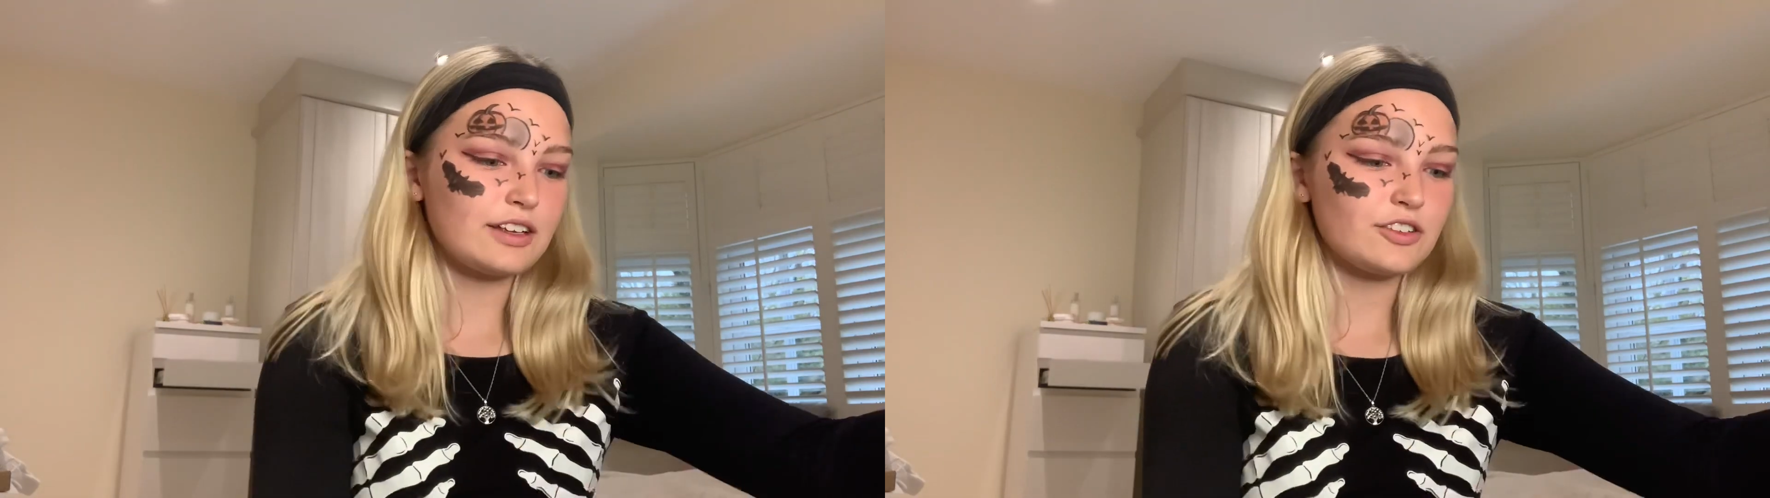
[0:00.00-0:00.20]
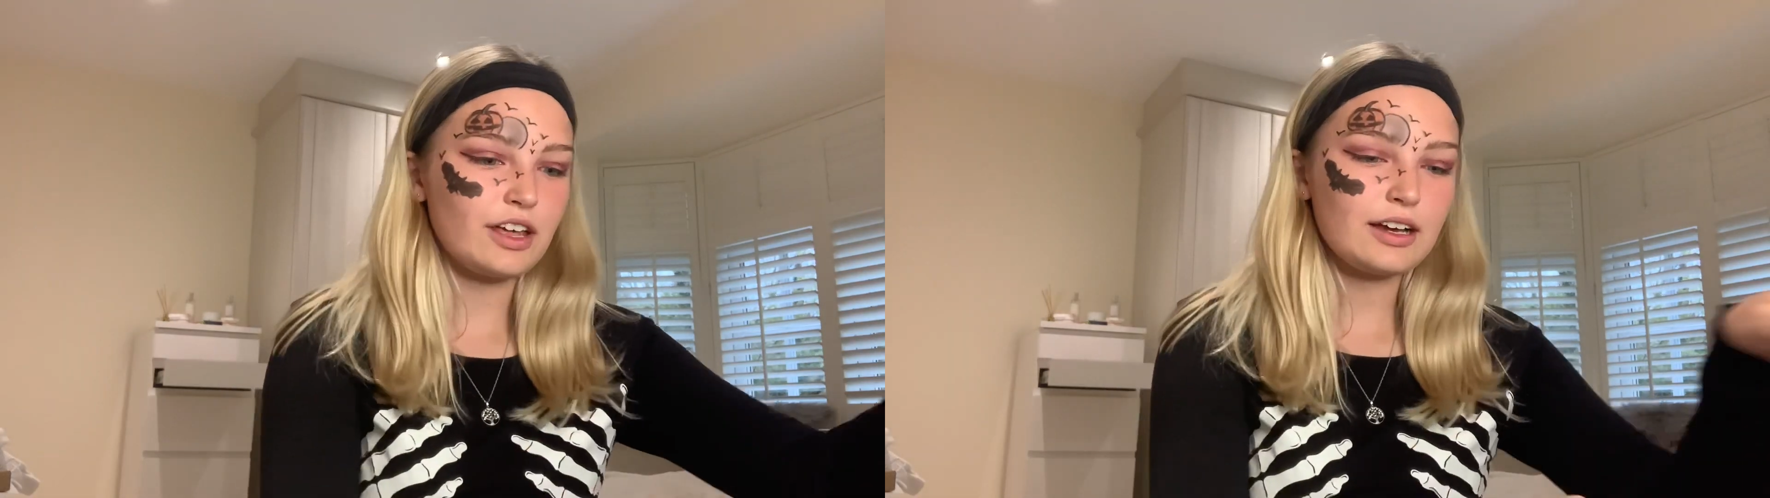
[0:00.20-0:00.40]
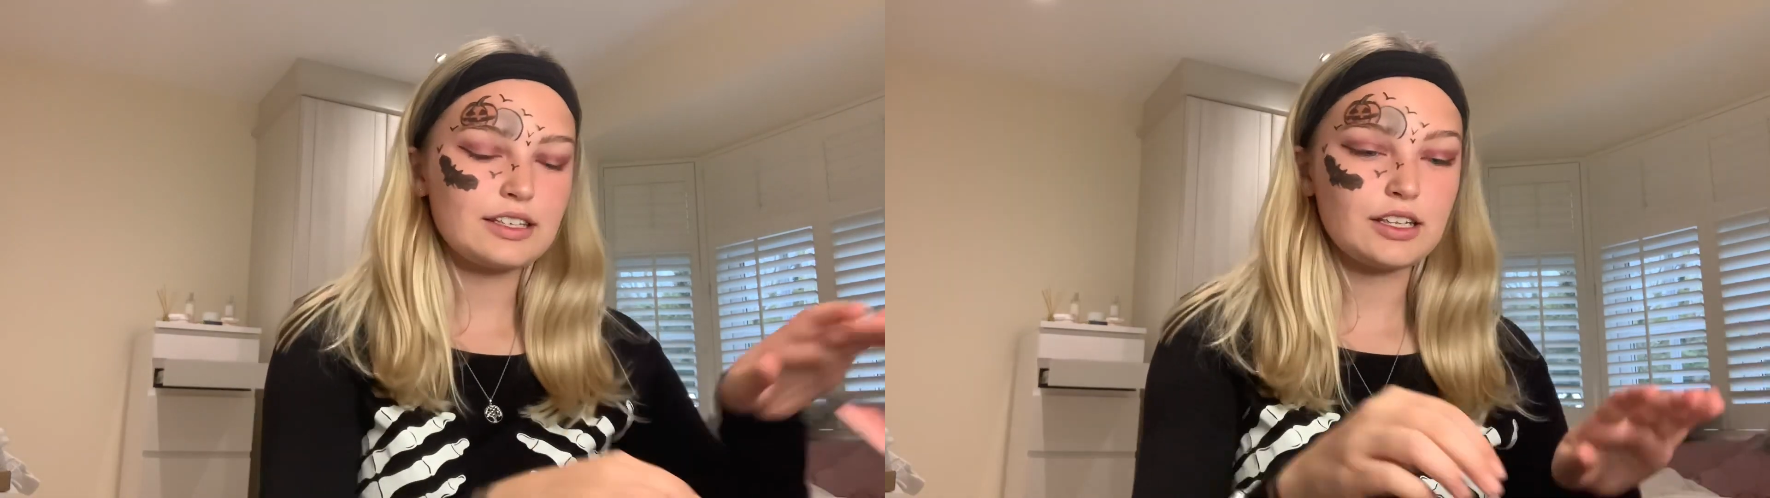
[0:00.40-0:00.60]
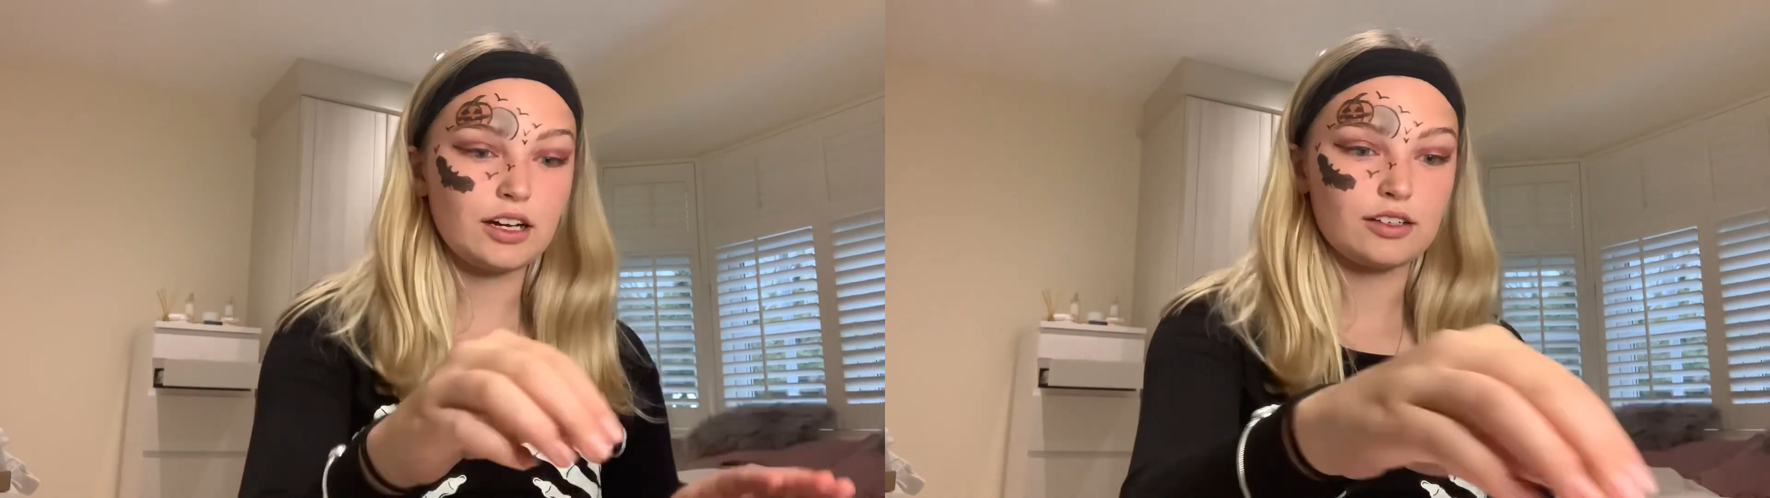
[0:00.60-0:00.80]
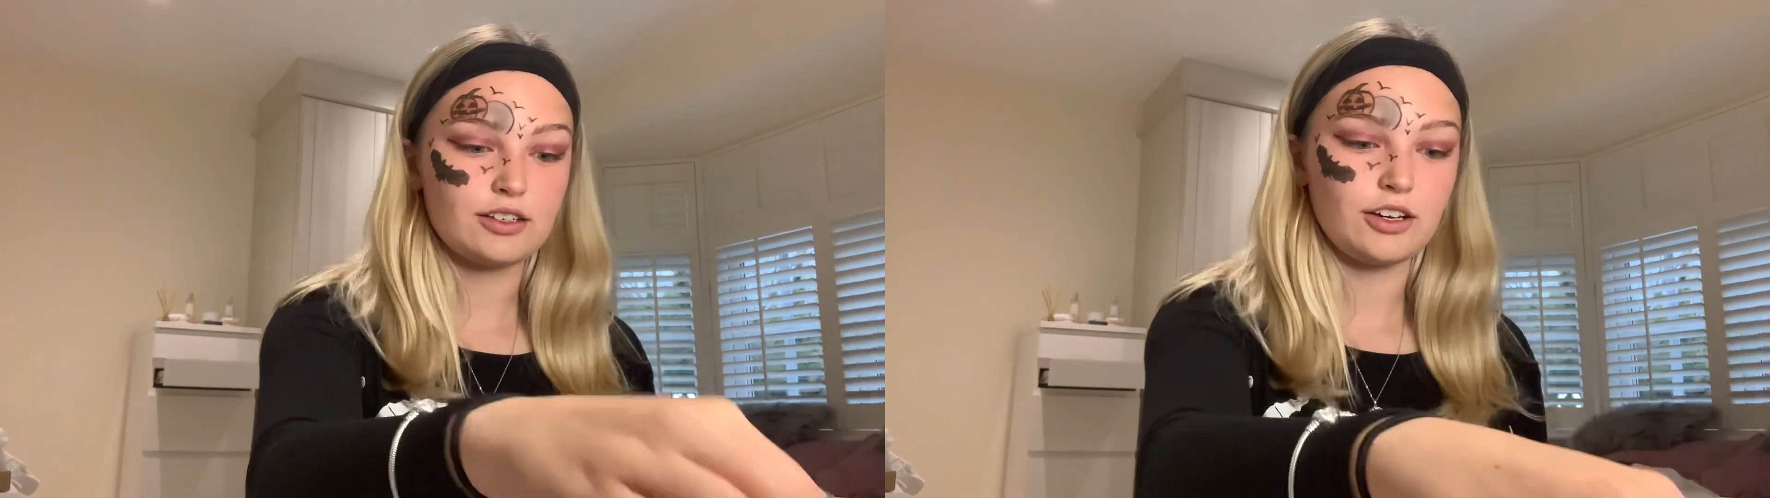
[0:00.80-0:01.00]
so that is the
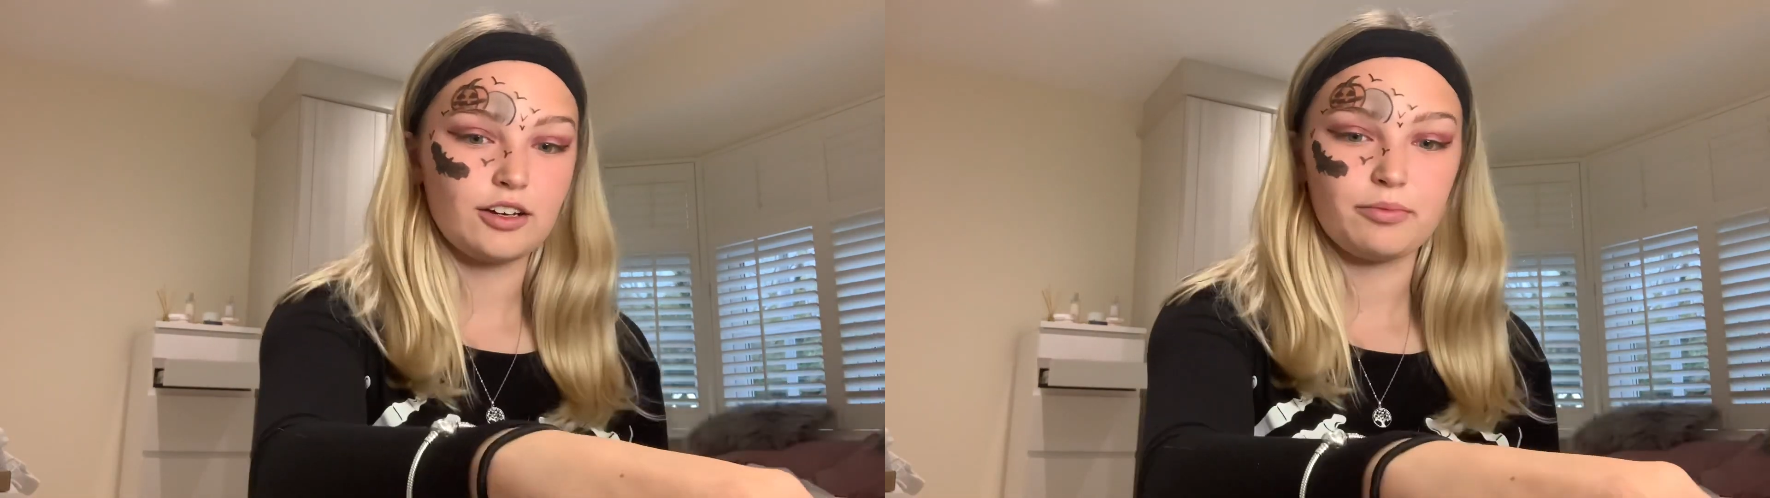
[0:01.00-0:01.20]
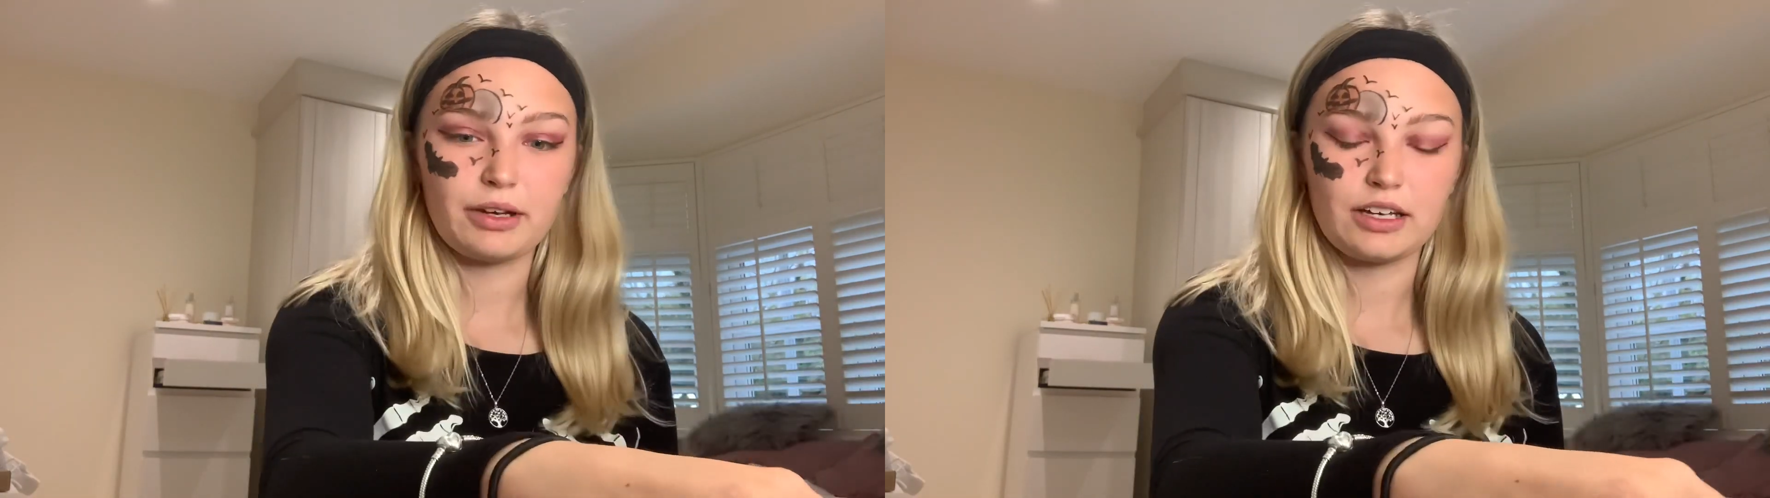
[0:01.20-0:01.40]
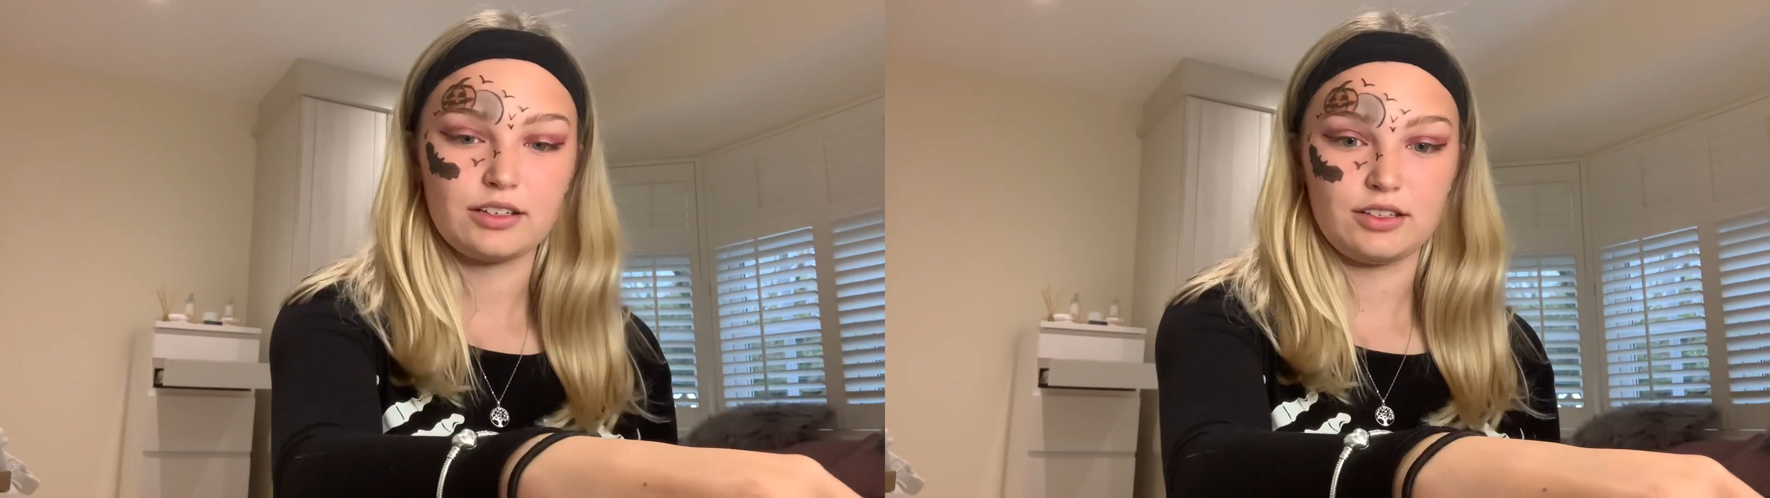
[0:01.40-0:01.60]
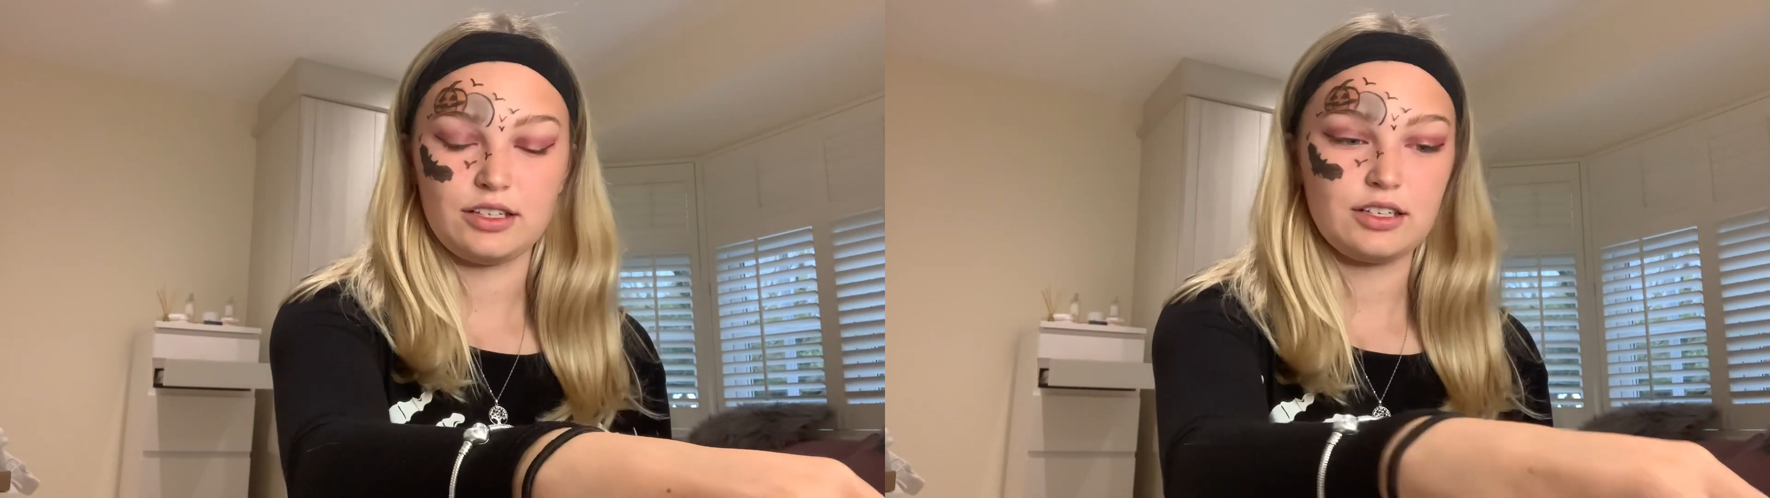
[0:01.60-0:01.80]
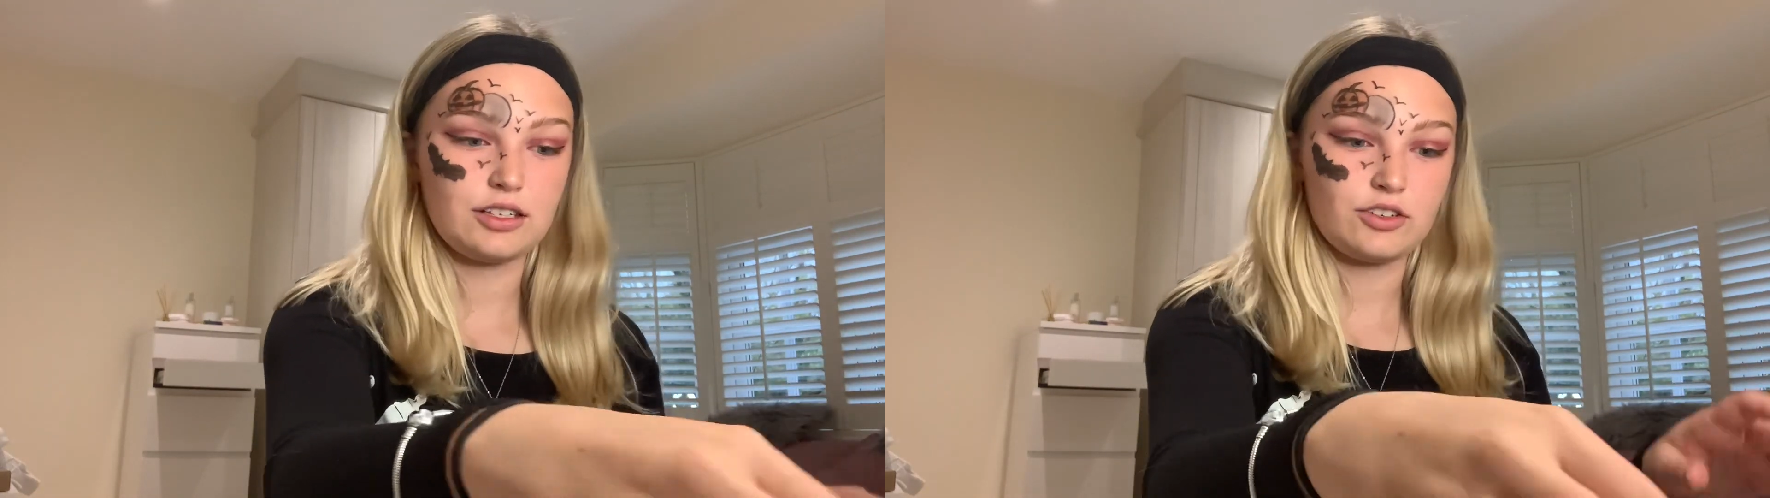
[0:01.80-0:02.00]
last look because
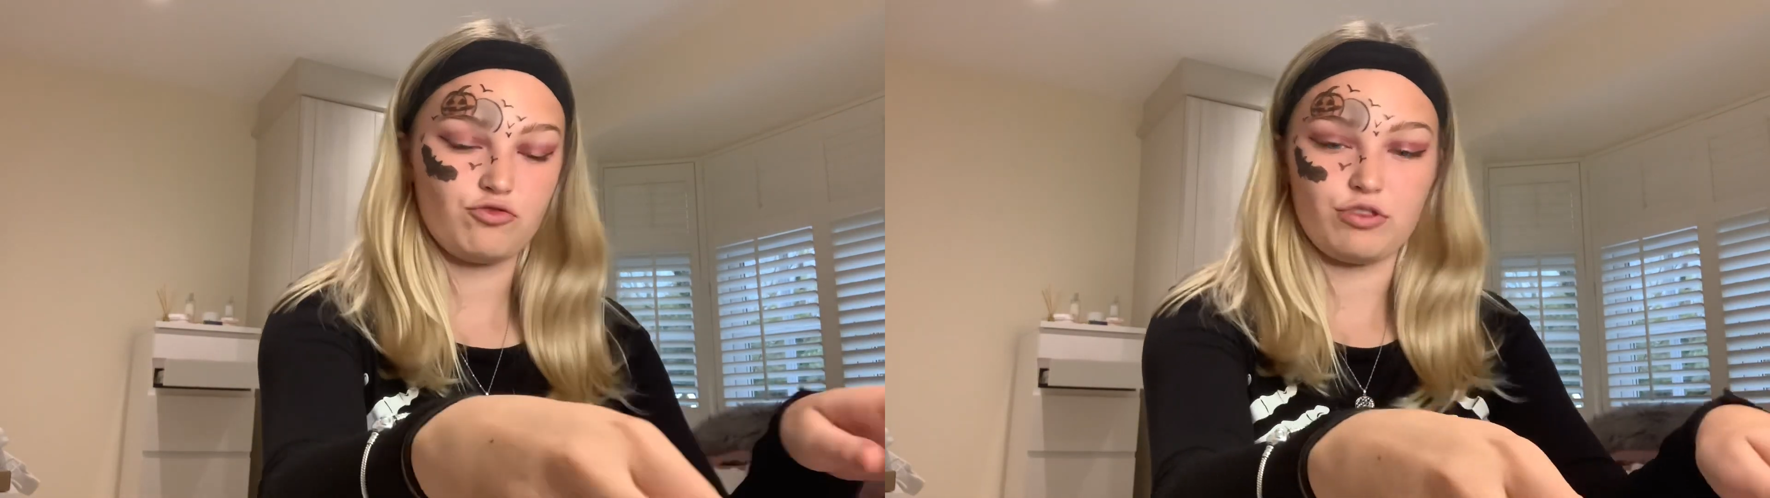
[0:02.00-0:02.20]
this is